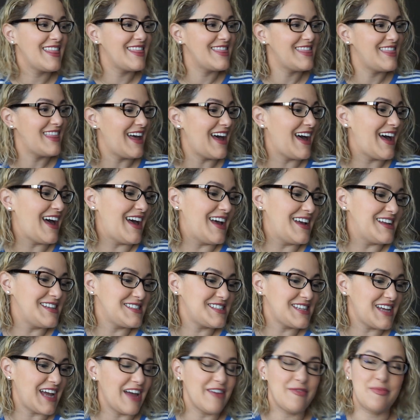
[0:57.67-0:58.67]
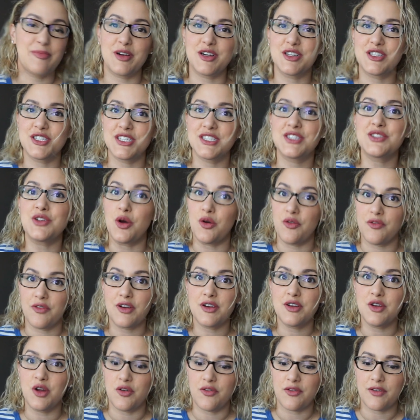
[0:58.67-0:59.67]
that I've purchased over
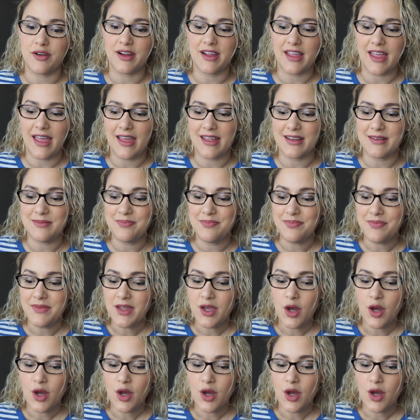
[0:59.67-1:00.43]
and over again,